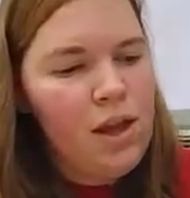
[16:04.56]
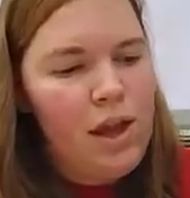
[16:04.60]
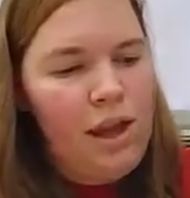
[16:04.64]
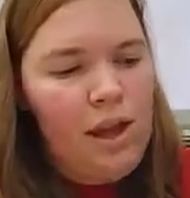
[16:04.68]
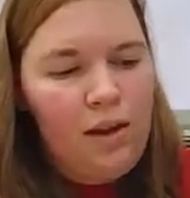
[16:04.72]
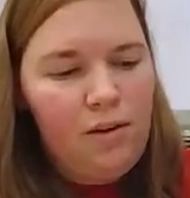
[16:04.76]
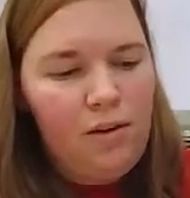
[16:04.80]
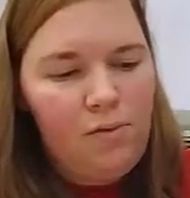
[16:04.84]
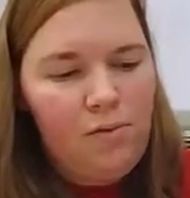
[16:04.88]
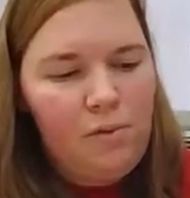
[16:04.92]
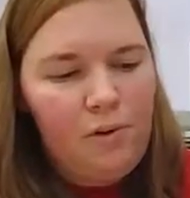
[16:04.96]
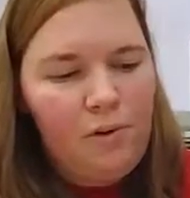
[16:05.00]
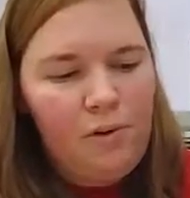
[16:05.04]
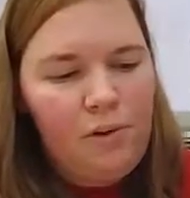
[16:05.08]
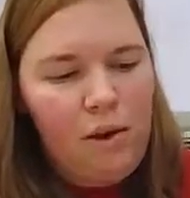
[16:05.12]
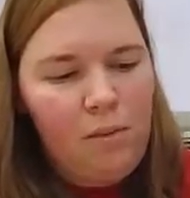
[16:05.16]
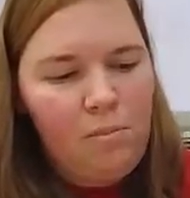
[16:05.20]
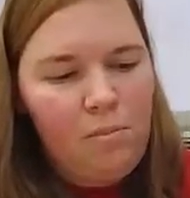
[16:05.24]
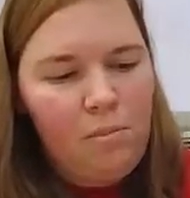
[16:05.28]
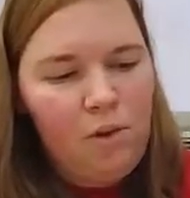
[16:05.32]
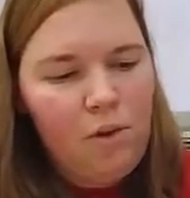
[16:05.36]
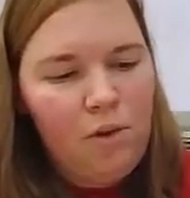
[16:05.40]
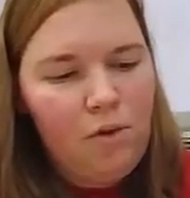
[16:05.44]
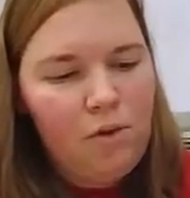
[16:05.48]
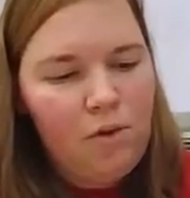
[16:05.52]
And for
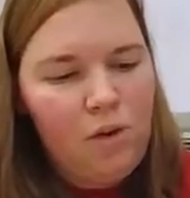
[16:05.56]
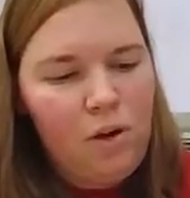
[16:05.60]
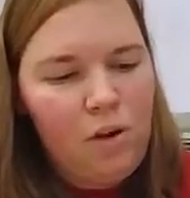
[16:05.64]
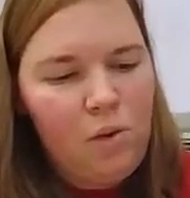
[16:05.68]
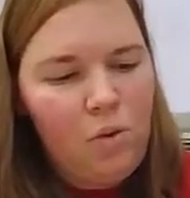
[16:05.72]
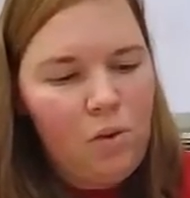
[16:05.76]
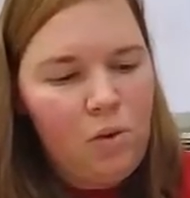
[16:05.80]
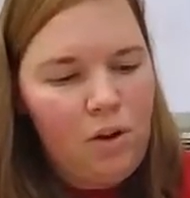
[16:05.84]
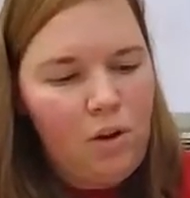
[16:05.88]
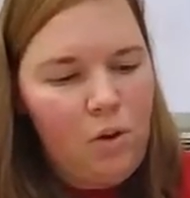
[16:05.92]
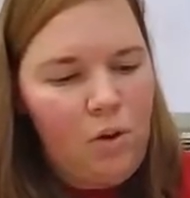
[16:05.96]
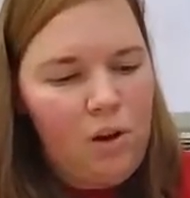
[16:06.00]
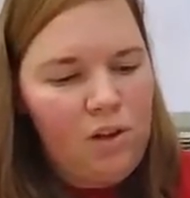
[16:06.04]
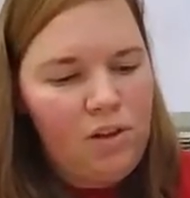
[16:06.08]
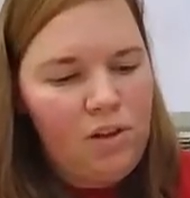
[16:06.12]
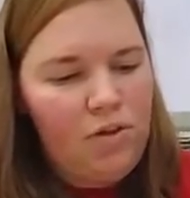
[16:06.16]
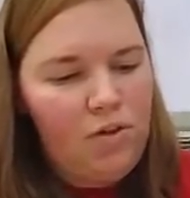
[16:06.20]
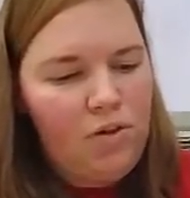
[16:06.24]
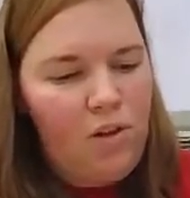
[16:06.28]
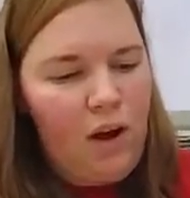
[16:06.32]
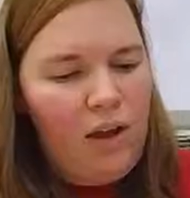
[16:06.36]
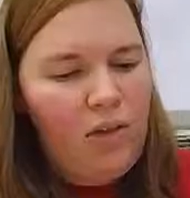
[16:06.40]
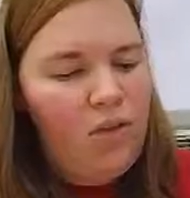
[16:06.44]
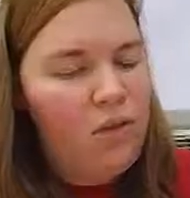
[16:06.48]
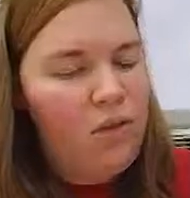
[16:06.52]
number 3, we're going to
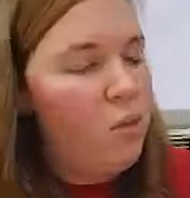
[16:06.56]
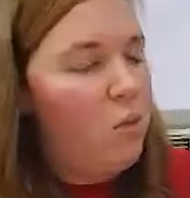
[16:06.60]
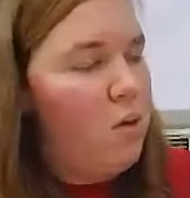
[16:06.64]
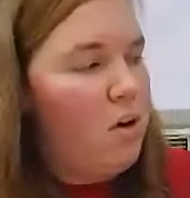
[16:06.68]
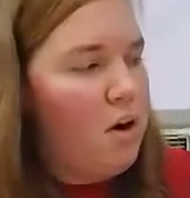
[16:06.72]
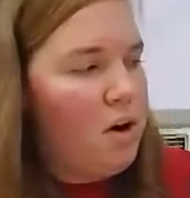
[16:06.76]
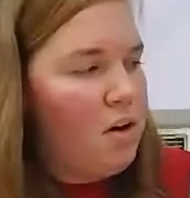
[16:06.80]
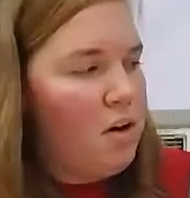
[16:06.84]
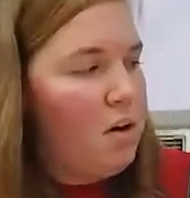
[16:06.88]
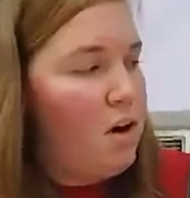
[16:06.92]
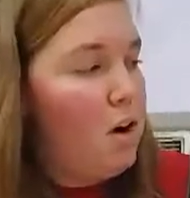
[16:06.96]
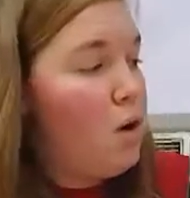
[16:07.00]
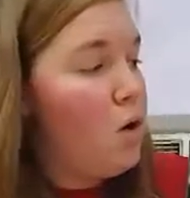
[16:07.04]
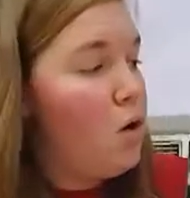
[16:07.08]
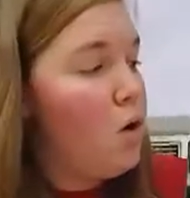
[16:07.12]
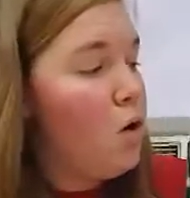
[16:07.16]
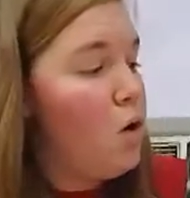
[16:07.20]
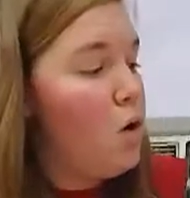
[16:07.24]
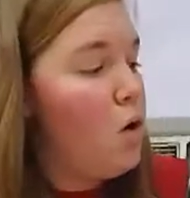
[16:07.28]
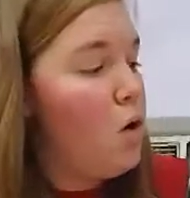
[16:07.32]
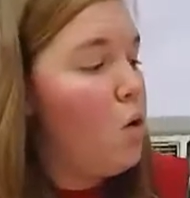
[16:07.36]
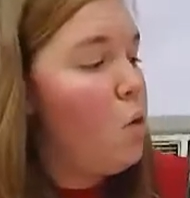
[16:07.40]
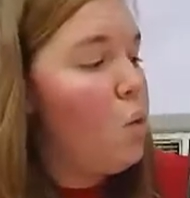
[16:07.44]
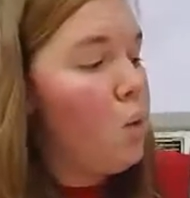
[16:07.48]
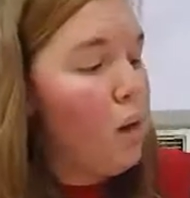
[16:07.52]
write the word
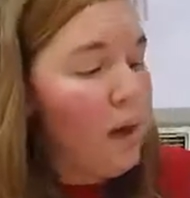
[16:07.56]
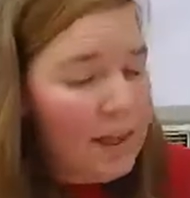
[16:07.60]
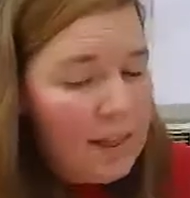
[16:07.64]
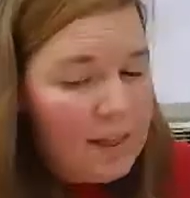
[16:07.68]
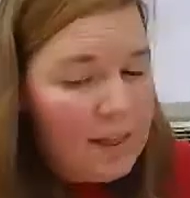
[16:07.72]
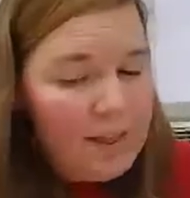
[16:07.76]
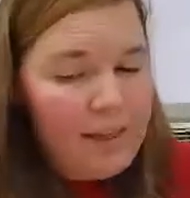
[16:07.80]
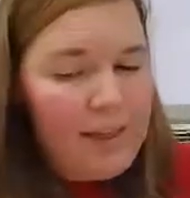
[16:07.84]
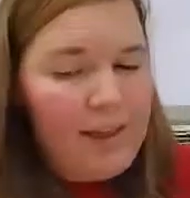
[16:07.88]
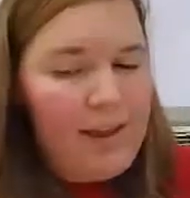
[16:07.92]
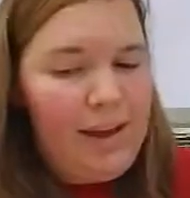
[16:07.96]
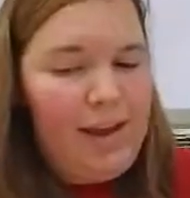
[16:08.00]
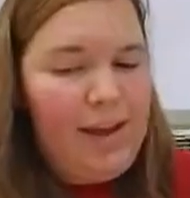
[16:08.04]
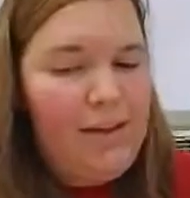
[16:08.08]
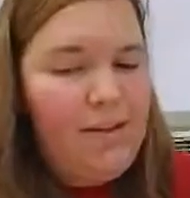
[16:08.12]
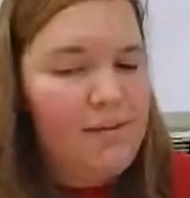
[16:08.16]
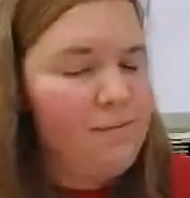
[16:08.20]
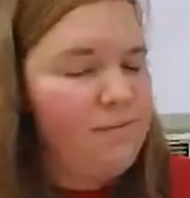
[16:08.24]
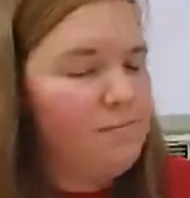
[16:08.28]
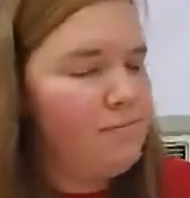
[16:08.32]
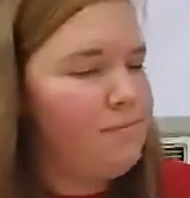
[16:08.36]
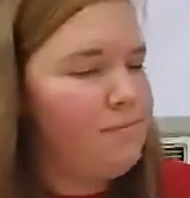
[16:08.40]
quickly.